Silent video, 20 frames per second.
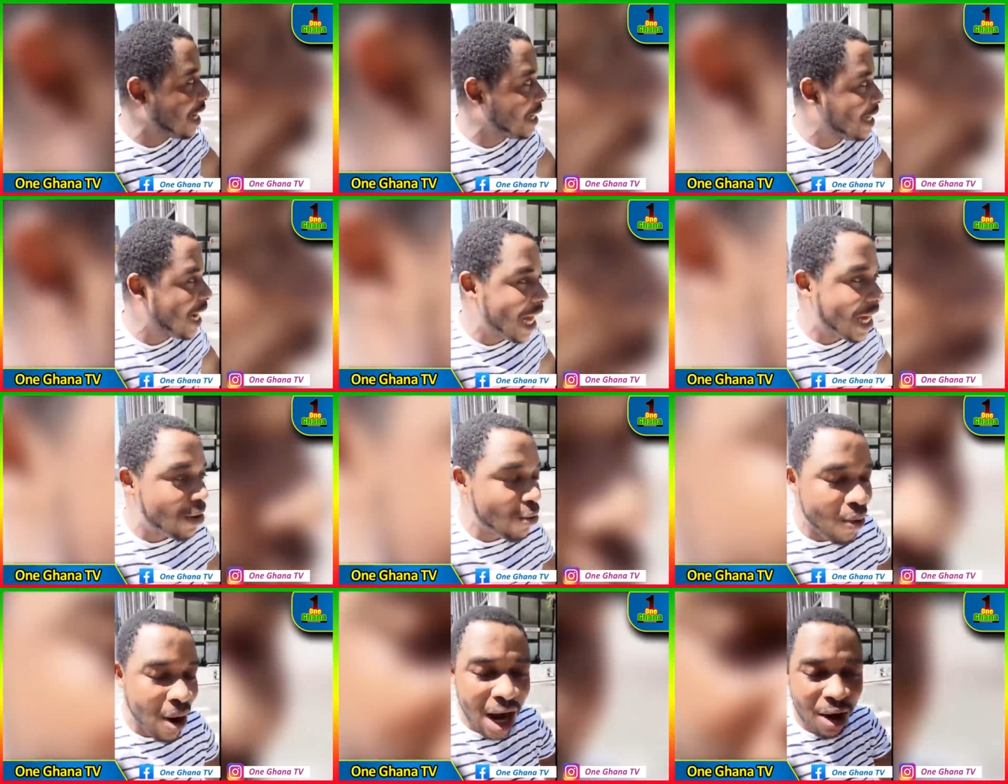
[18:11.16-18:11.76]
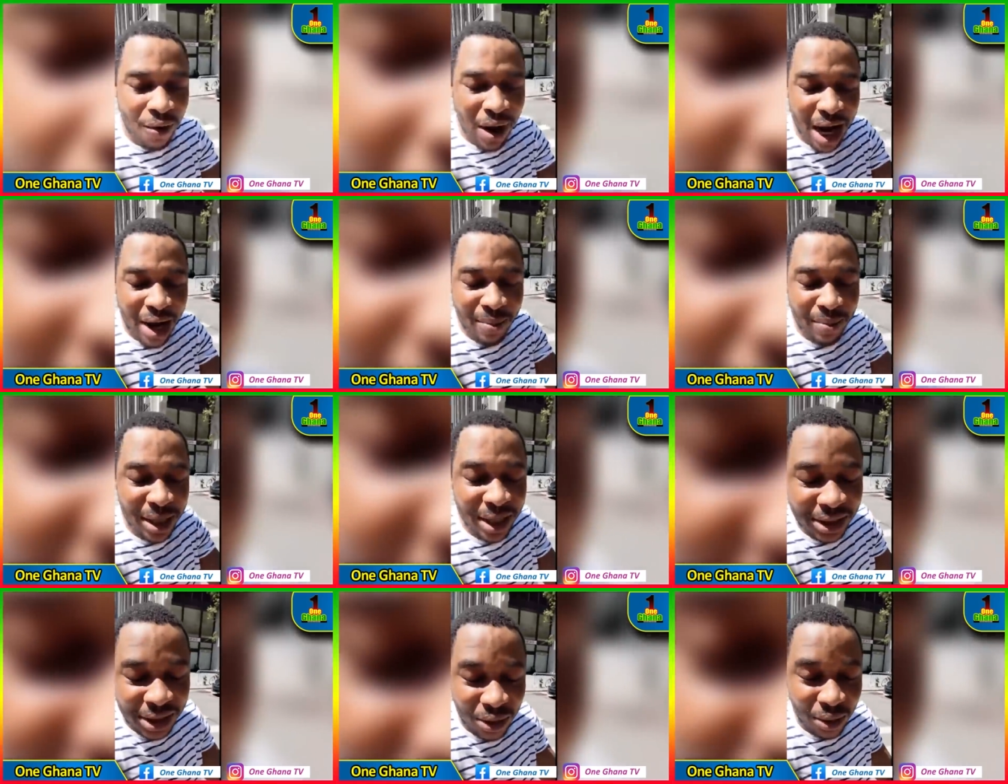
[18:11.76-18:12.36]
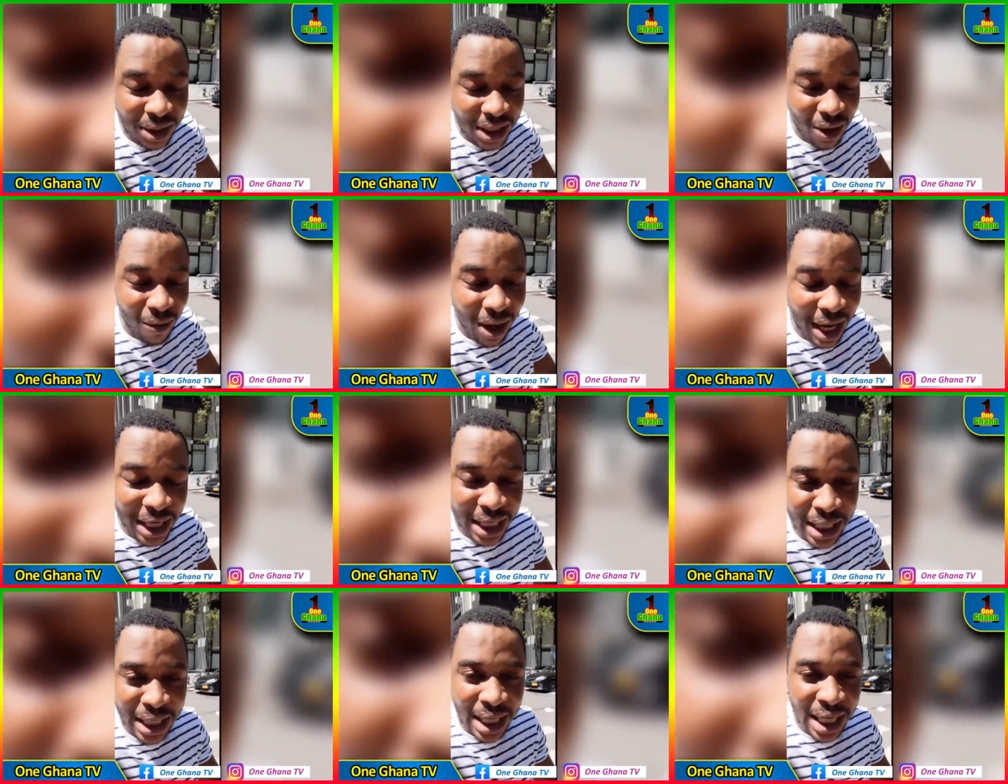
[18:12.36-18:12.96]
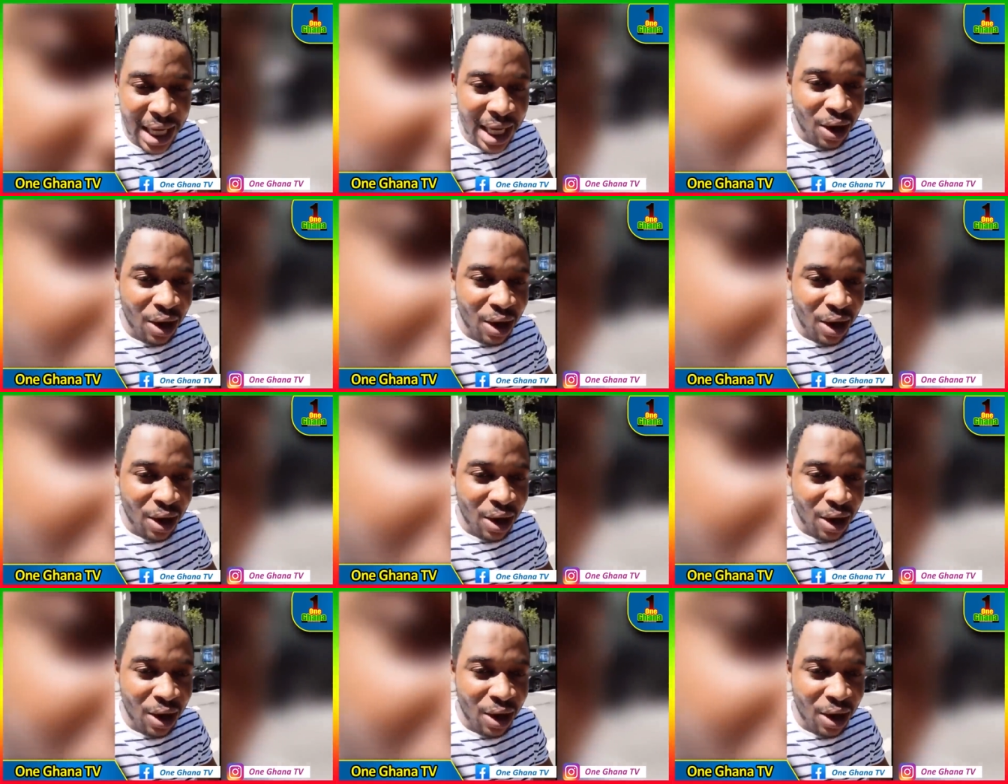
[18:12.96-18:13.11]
dark 1 mils was a wine.